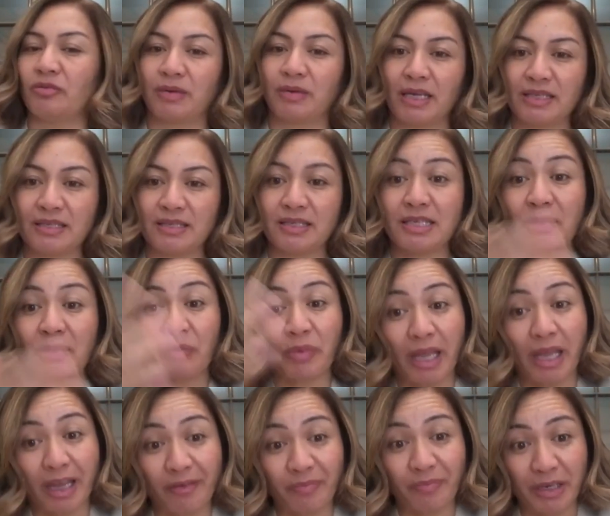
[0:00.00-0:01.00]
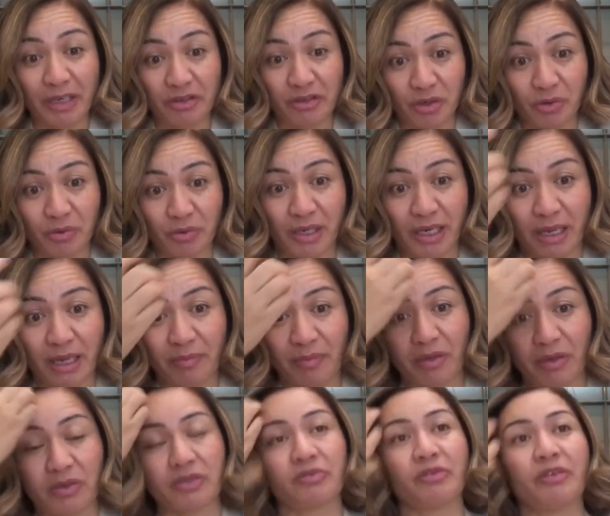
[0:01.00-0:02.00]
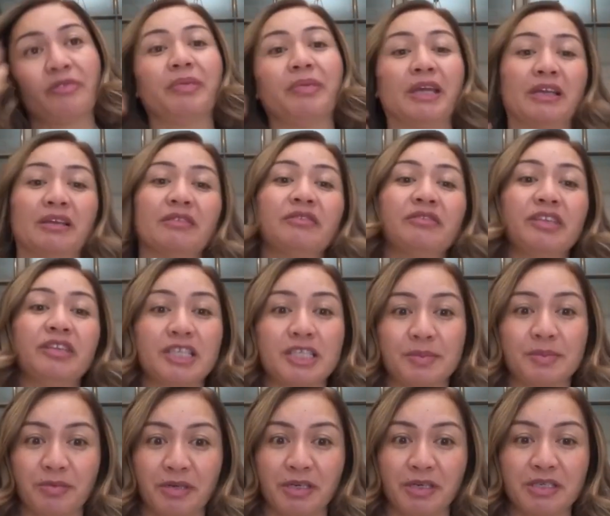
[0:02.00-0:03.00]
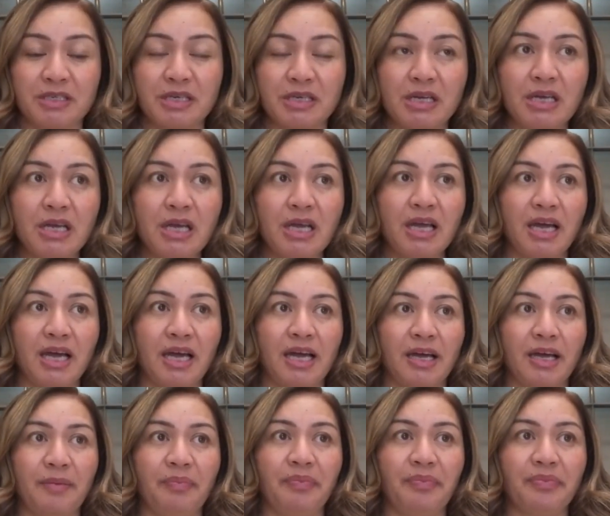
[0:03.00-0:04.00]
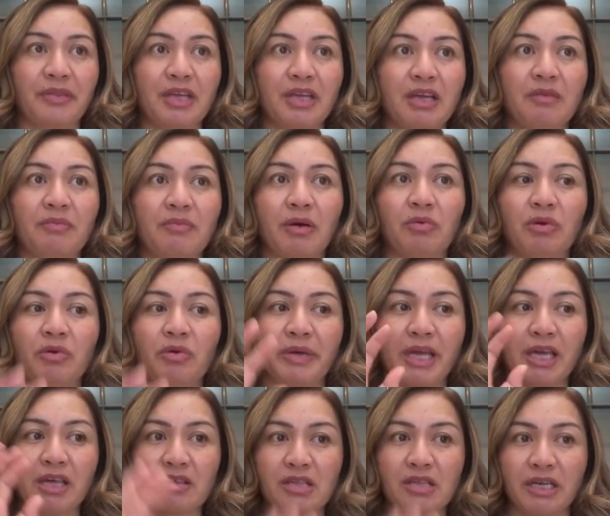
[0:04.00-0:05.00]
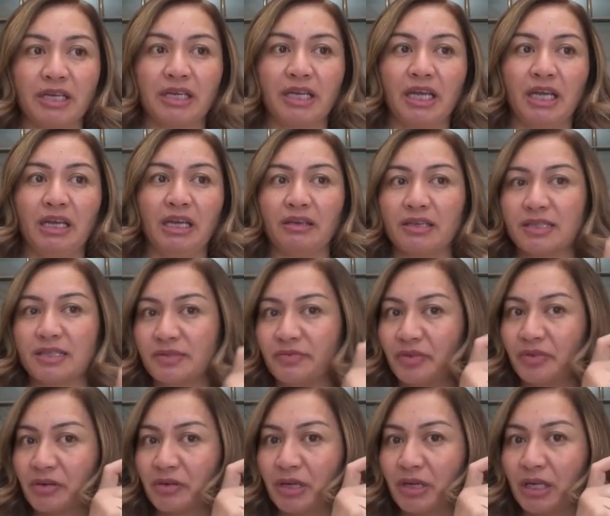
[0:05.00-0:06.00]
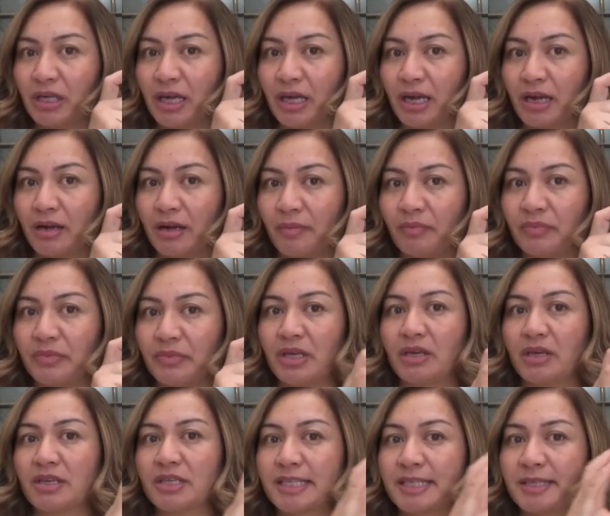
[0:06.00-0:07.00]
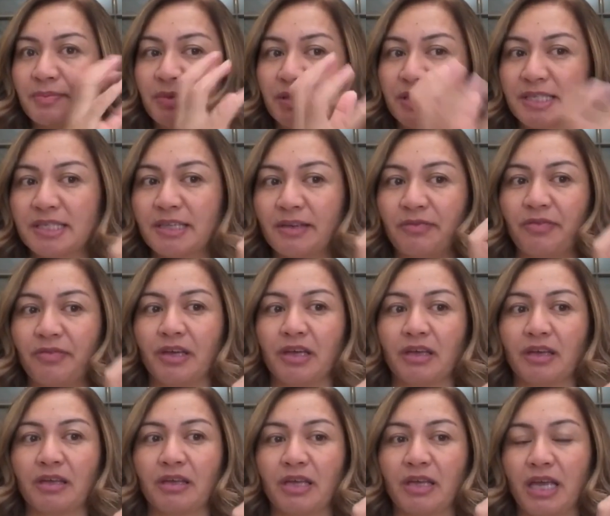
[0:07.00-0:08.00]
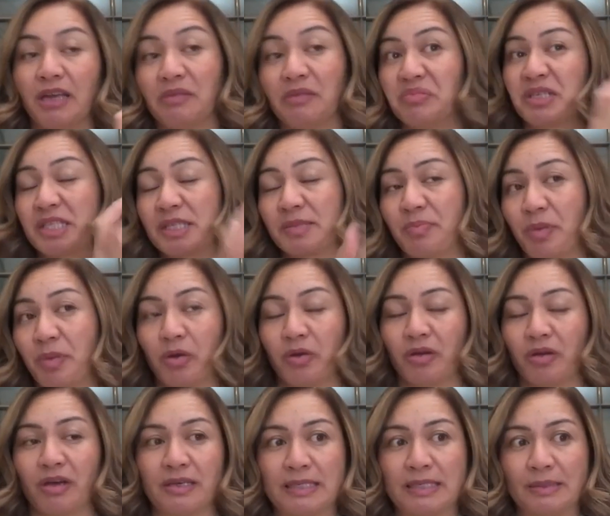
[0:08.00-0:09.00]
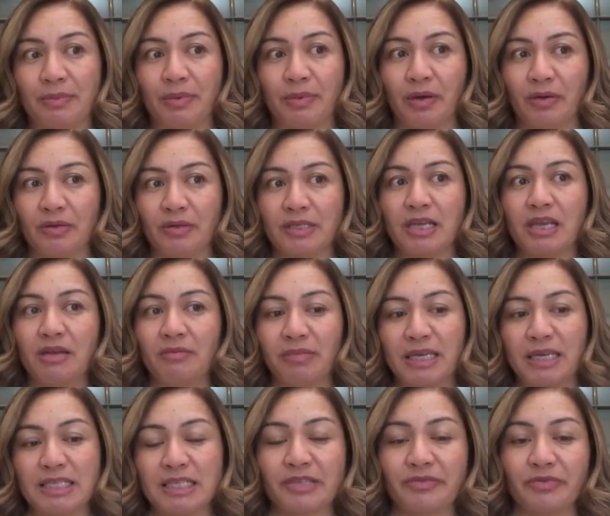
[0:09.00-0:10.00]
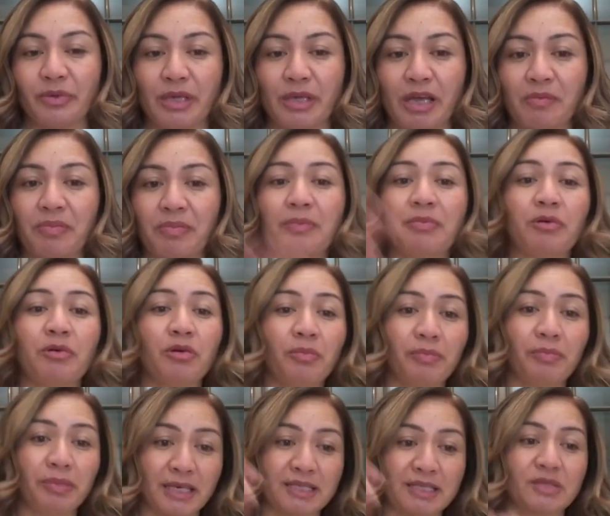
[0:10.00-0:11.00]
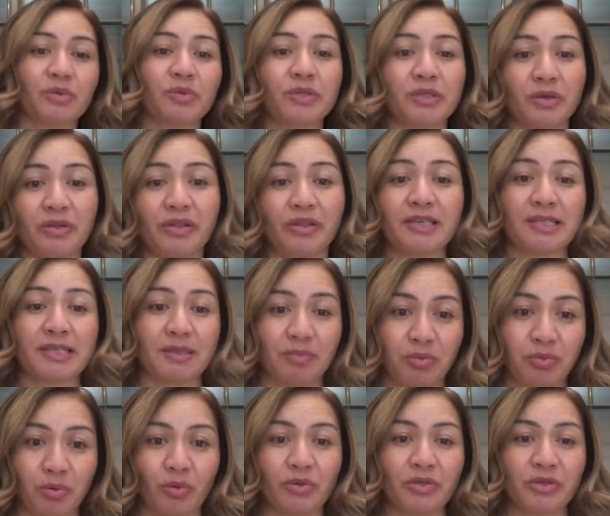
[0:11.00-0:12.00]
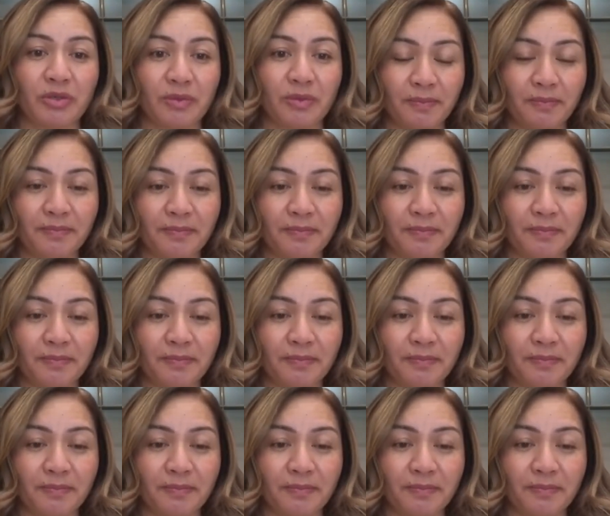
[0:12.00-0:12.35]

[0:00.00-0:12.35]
into places, and we have been doing that because we've been desperate. But what we actually need is very specific and bespoke, I suppose, places for young people, plus also the support.